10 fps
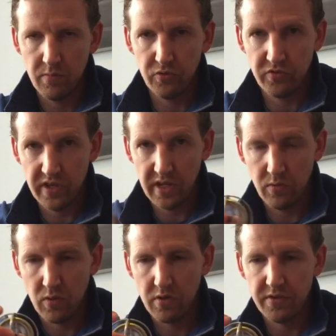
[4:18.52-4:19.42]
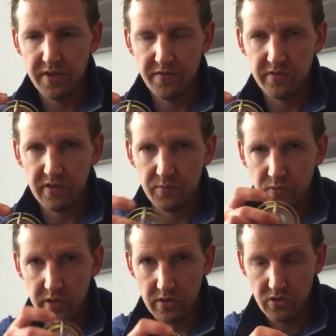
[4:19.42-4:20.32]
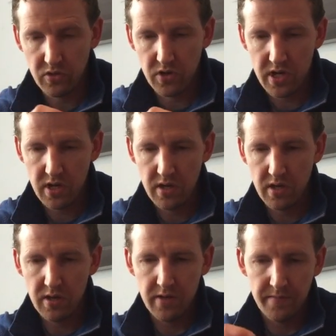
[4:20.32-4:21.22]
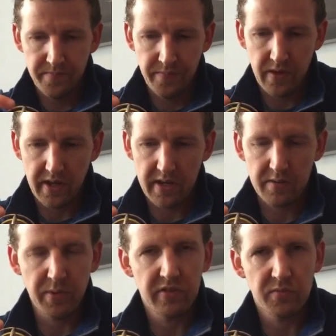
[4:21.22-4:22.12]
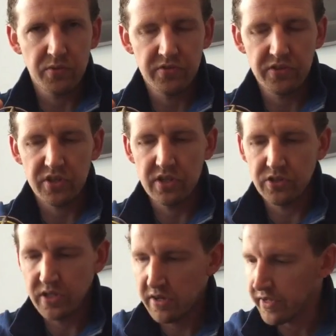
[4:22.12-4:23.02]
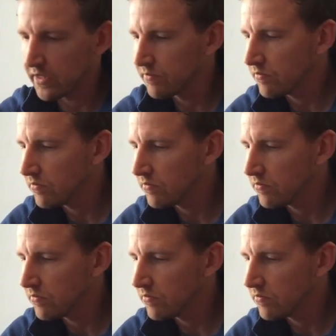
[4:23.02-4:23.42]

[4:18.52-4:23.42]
And we'll see what the difference is between a toy and a piece of precision engineering.